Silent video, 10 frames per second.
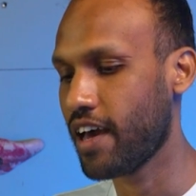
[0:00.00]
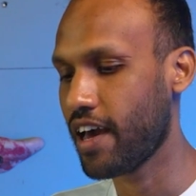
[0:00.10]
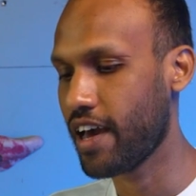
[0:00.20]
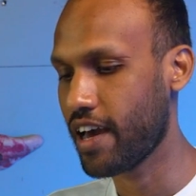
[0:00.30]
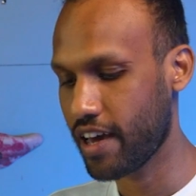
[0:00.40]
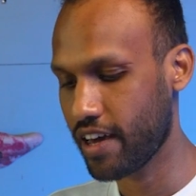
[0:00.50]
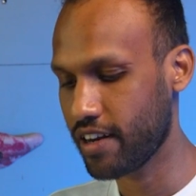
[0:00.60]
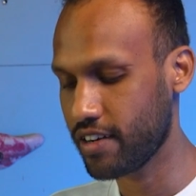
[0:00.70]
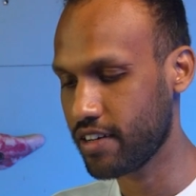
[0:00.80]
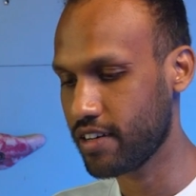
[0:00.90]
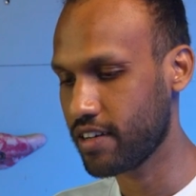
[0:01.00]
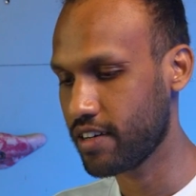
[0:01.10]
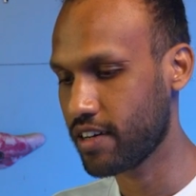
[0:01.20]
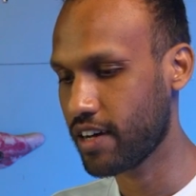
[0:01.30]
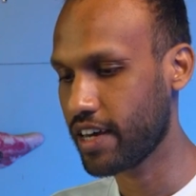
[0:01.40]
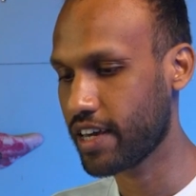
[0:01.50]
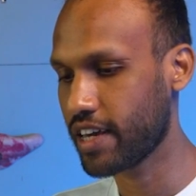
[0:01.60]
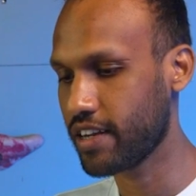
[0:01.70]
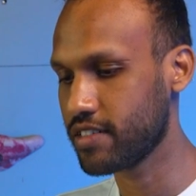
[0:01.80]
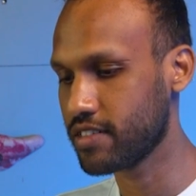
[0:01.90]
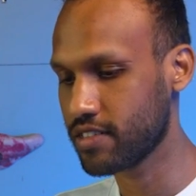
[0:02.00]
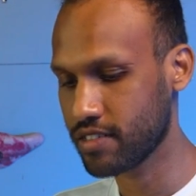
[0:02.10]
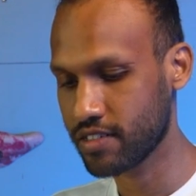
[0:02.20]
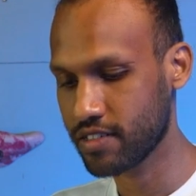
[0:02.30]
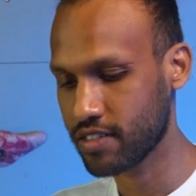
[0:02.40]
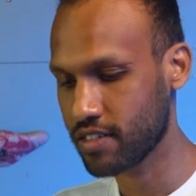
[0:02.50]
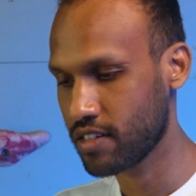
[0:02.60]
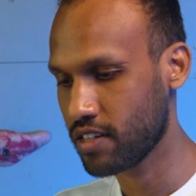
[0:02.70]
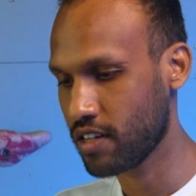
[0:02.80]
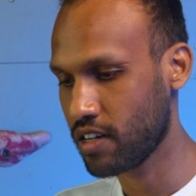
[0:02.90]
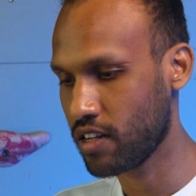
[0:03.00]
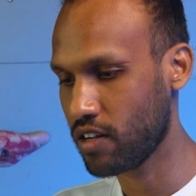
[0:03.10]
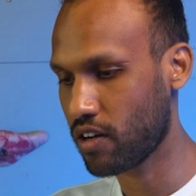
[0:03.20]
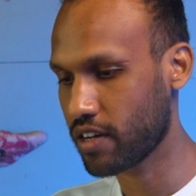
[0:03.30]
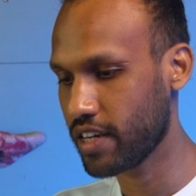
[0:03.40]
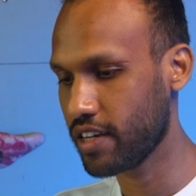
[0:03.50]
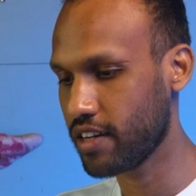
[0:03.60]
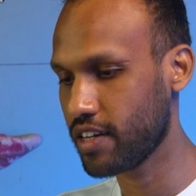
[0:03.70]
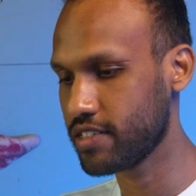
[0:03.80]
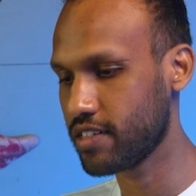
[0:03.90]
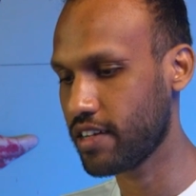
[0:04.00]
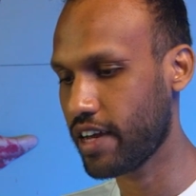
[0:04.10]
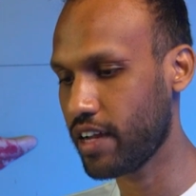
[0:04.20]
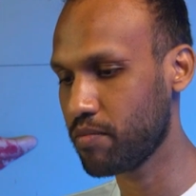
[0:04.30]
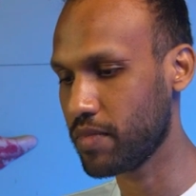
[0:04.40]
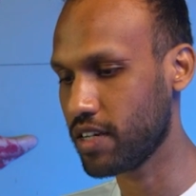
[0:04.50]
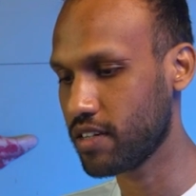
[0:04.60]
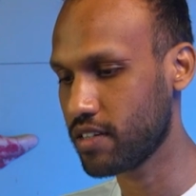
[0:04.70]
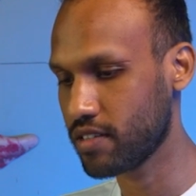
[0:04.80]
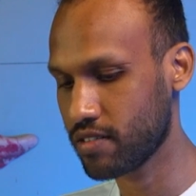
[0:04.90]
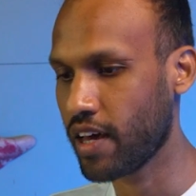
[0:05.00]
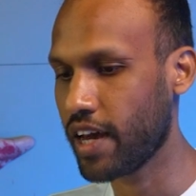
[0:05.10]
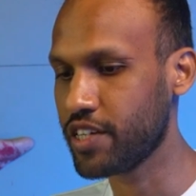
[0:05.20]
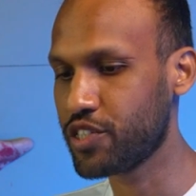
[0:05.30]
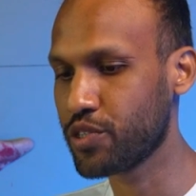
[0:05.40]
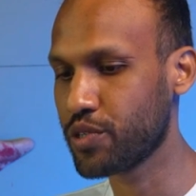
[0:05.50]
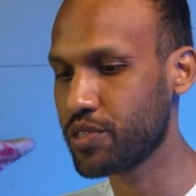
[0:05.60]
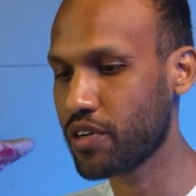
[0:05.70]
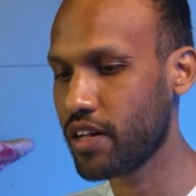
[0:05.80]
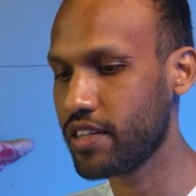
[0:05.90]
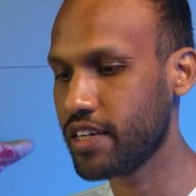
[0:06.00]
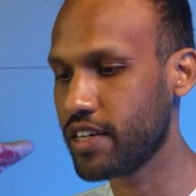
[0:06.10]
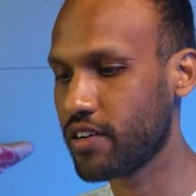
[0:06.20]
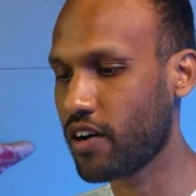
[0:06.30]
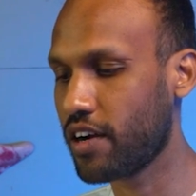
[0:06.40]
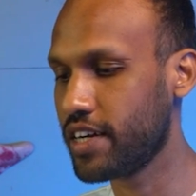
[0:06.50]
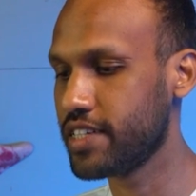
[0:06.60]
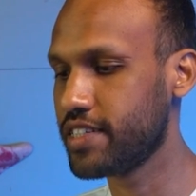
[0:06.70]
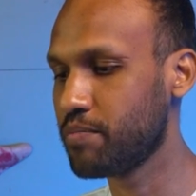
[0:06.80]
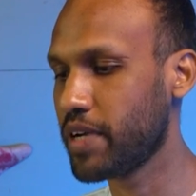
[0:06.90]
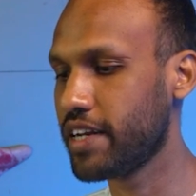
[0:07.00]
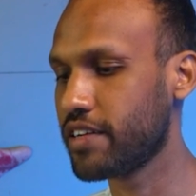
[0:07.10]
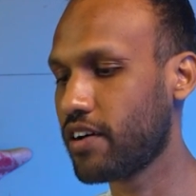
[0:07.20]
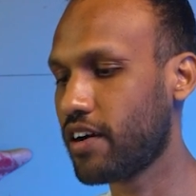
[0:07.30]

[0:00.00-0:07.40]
and I can log in as an admin, and it shows all the orders and pending